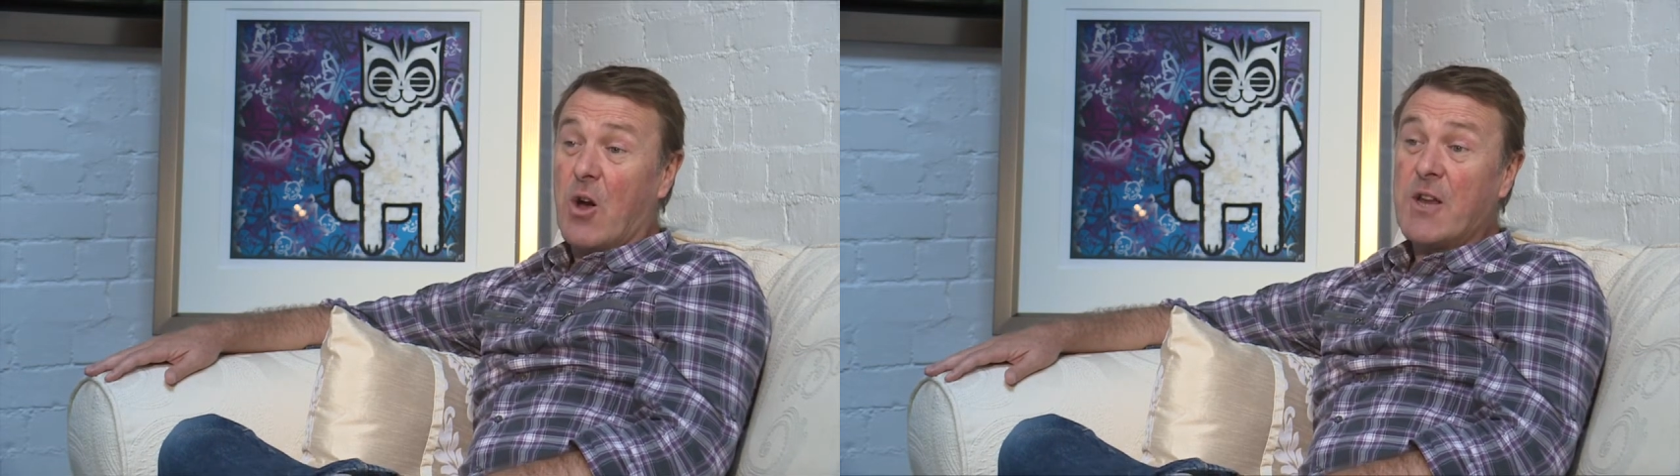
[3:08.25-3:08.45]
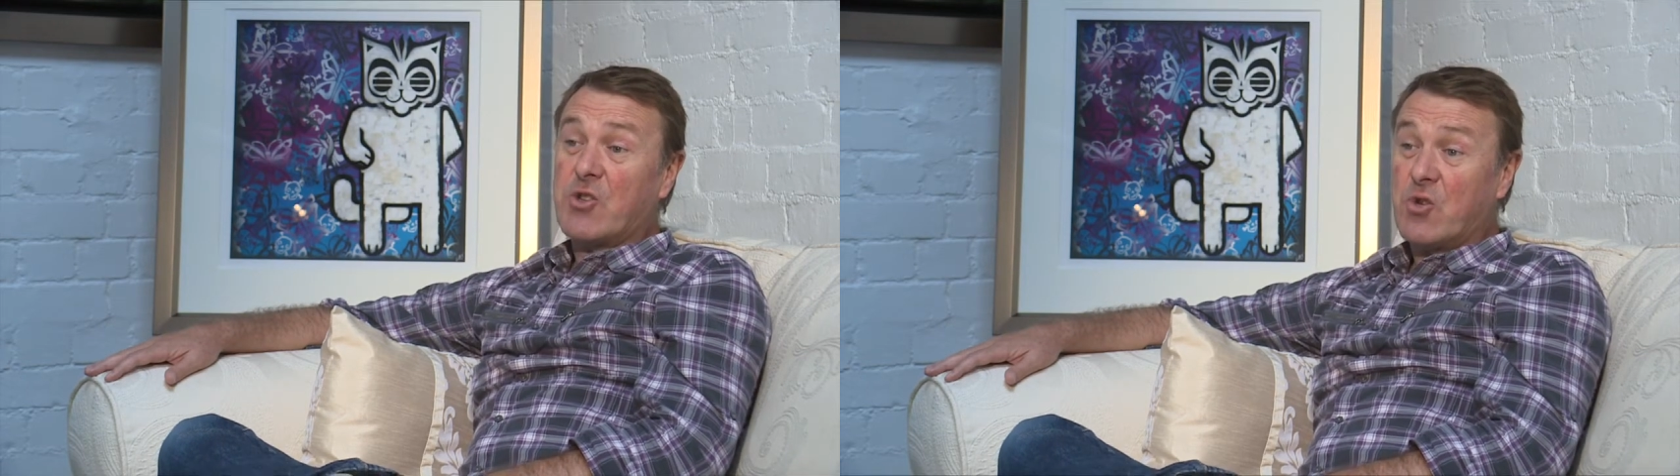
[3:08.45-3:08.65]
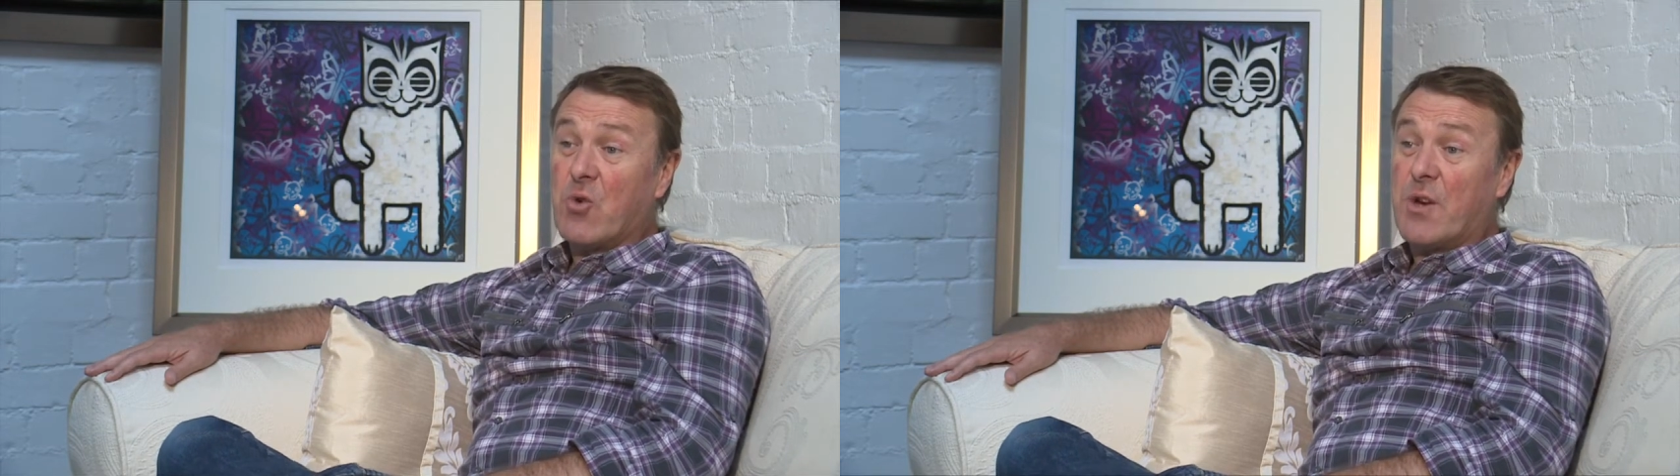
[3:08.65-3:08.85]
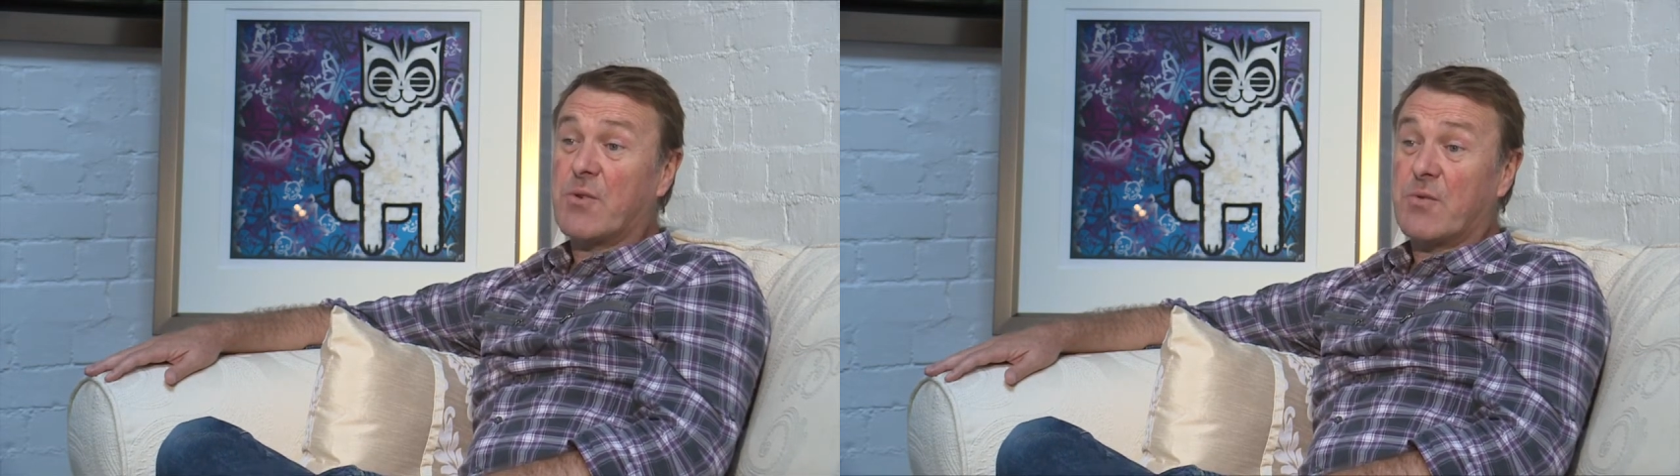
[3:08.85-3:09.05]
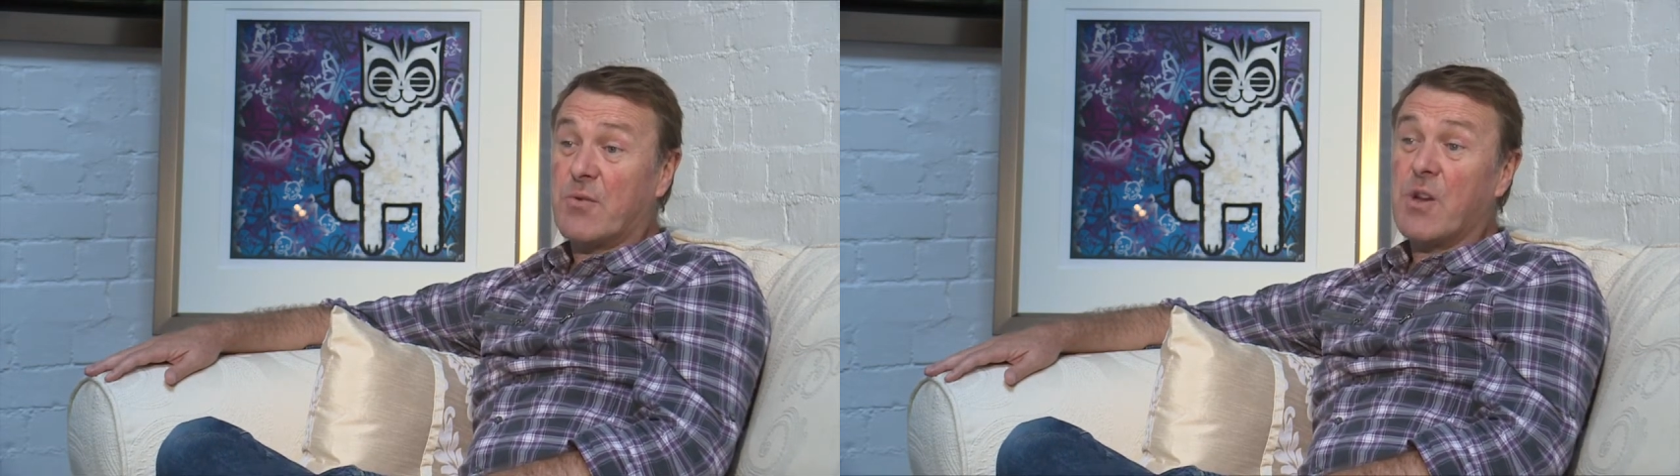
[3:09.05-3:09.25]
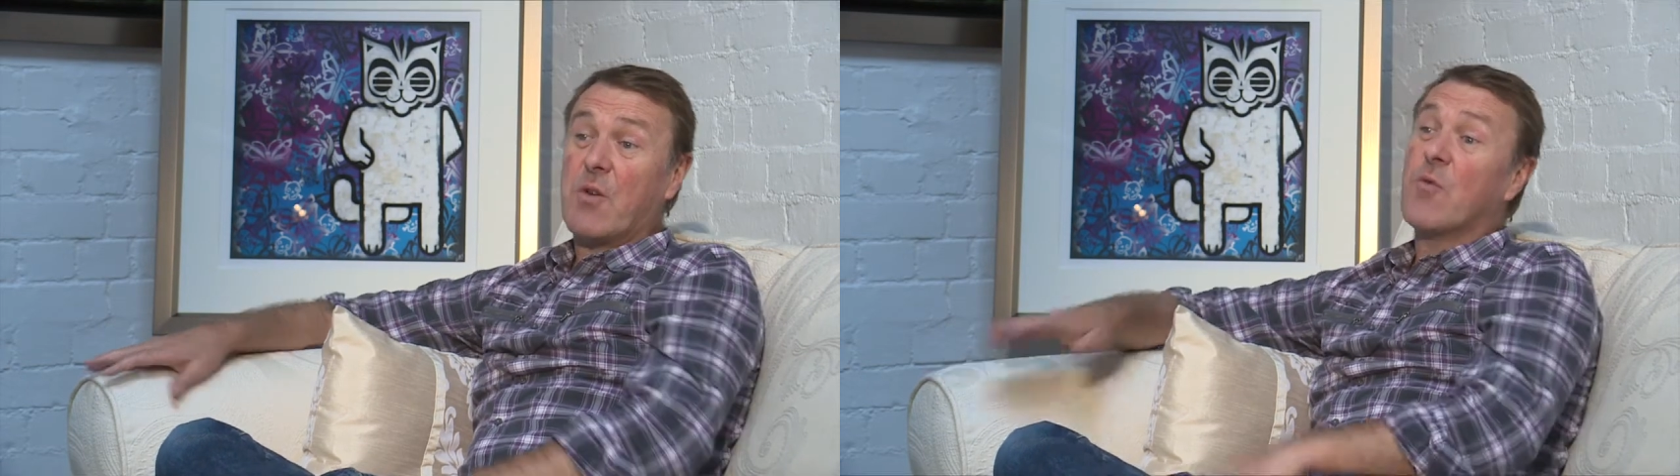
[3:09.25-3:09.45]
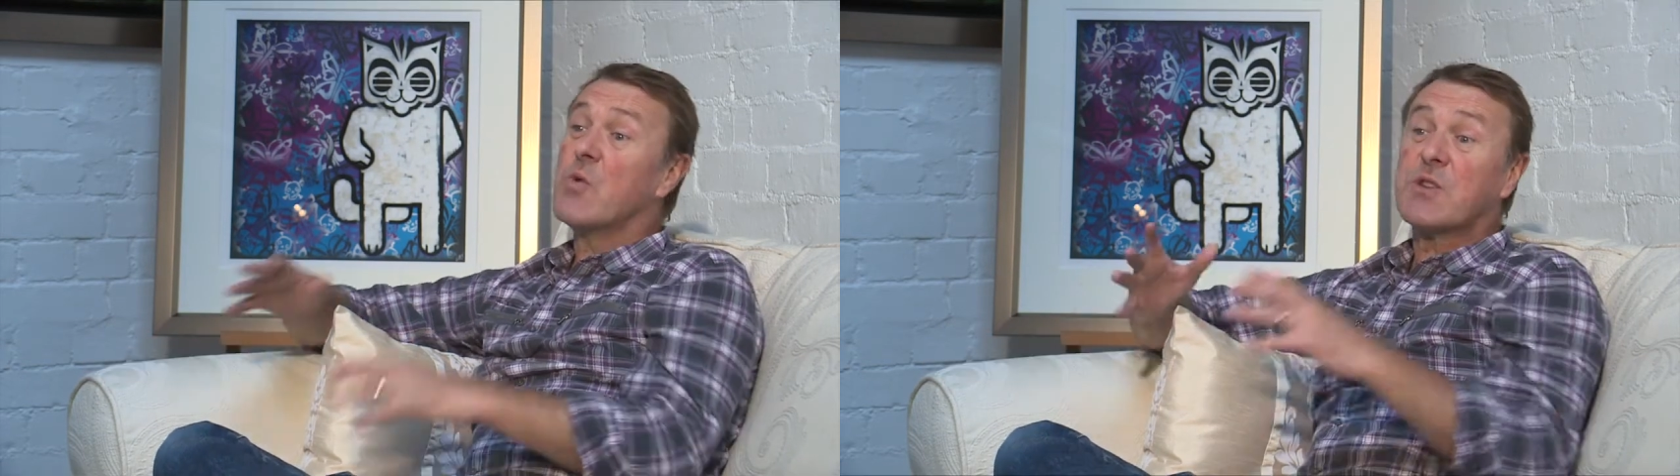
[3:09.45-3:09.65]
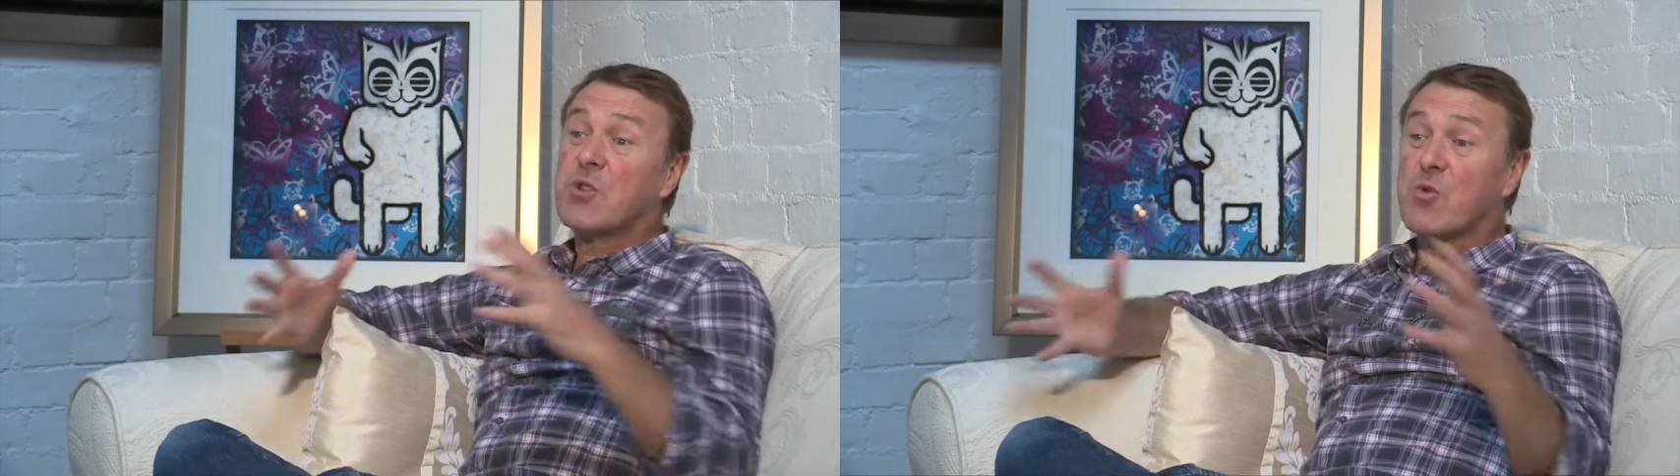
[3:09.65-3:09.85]
enjoyed, you know, I've
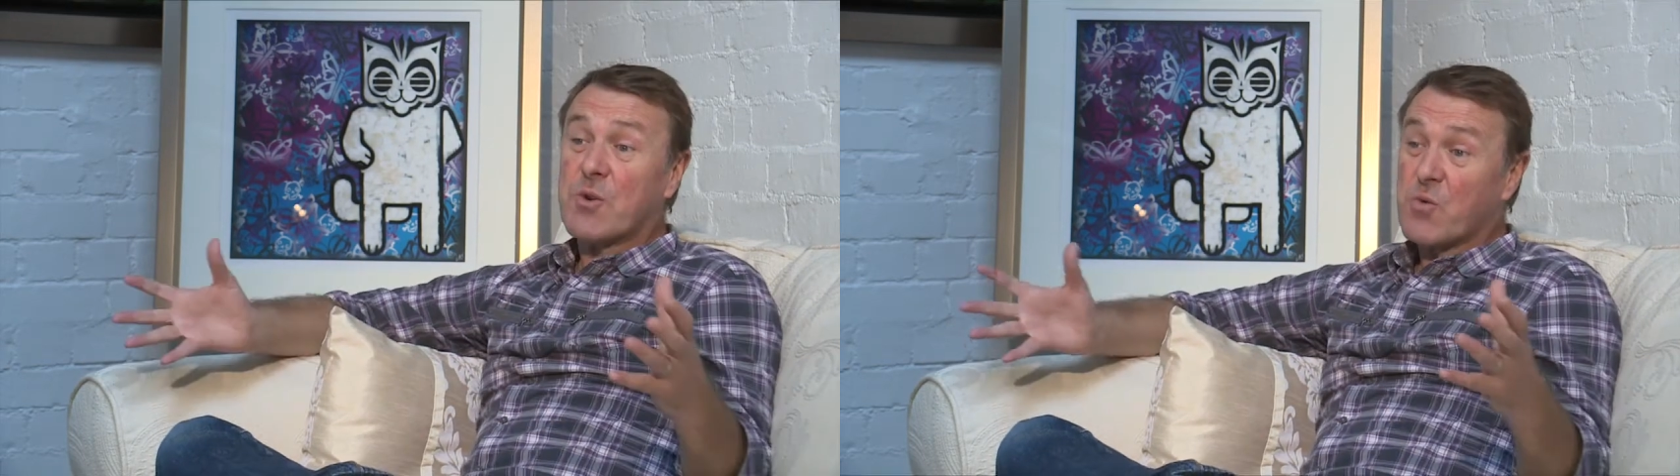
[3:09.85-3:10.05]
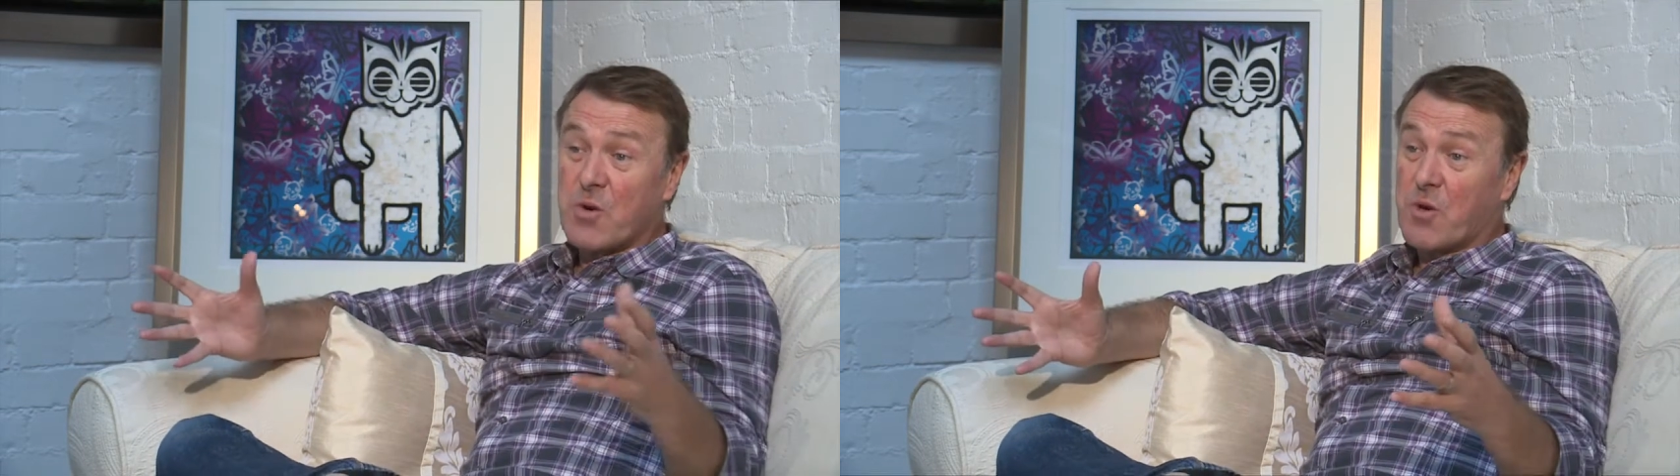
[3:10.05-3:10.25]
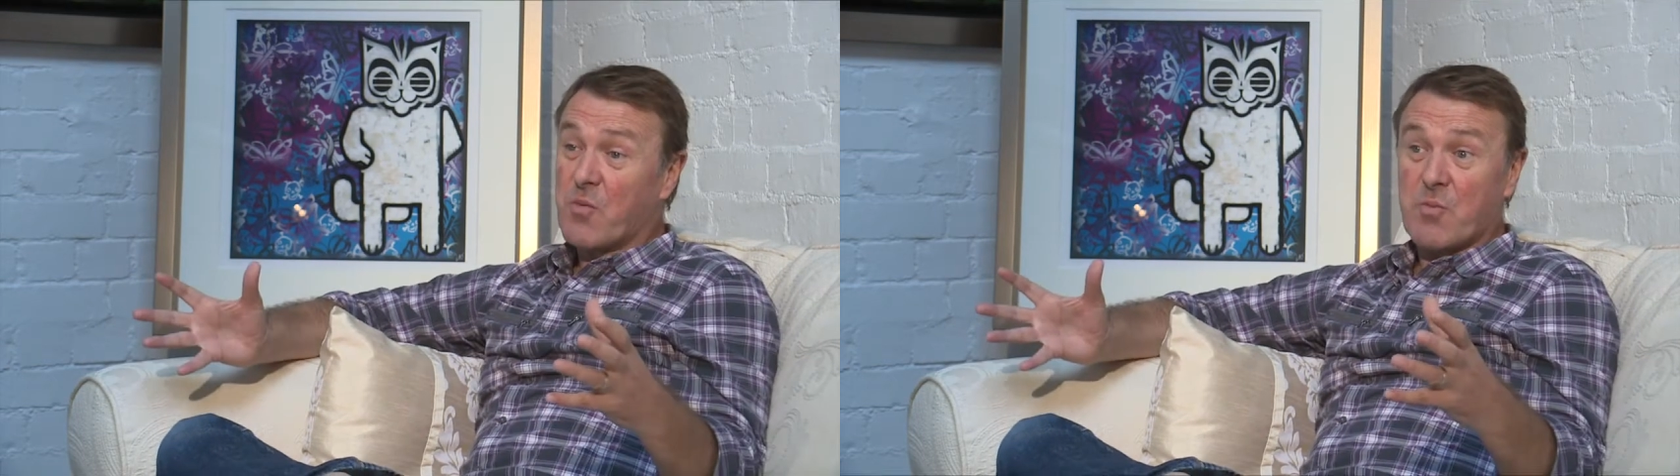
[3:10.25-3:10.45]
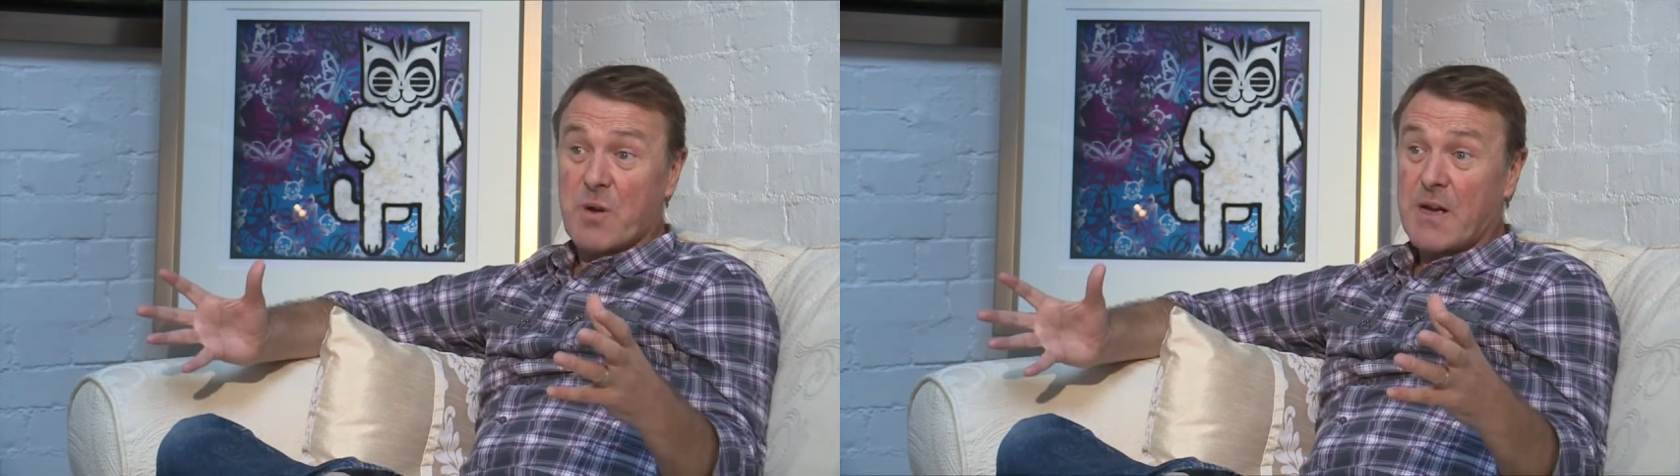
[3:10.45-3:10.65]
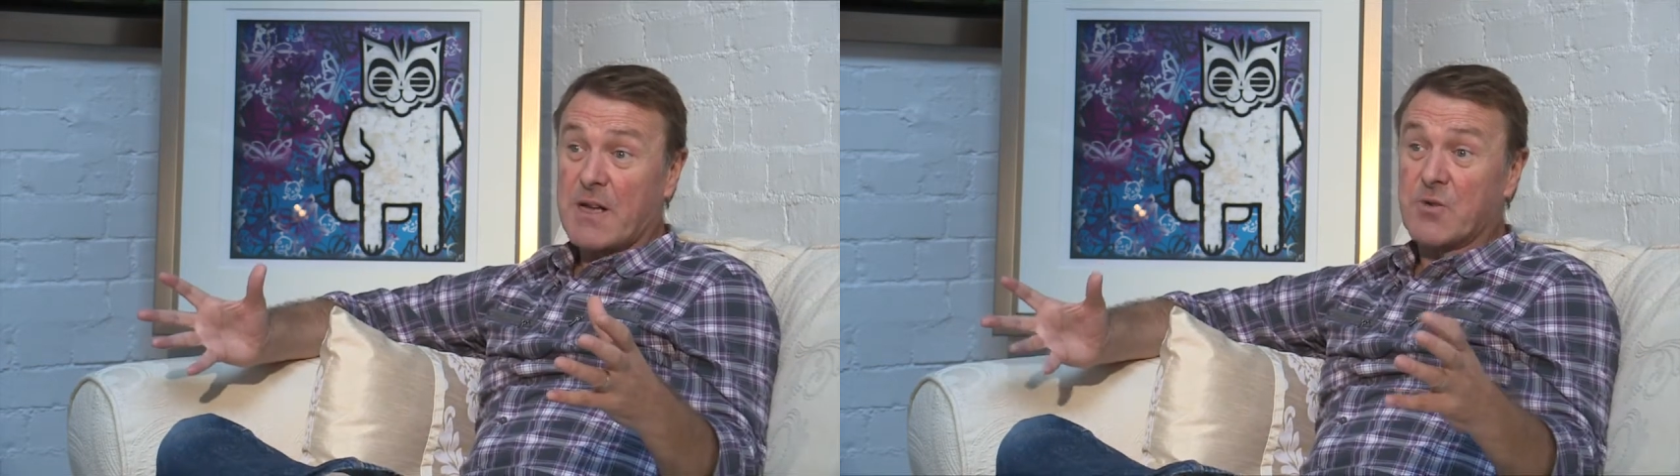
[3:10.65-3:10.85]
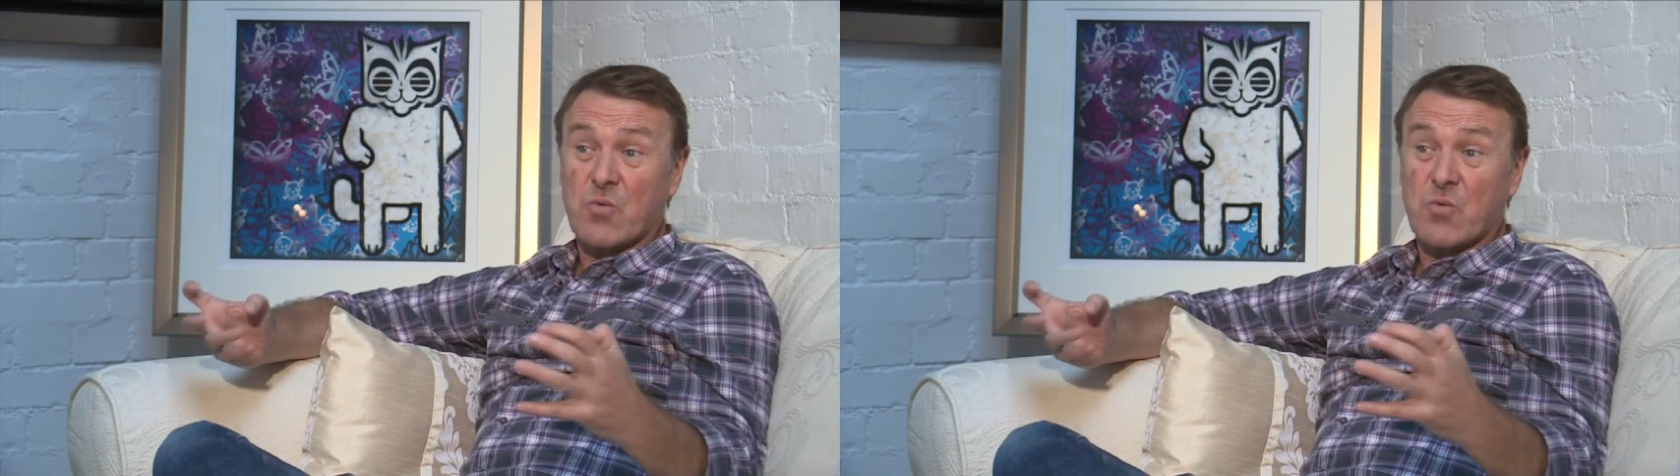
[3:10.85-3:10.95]
always enjoyed working with my hands,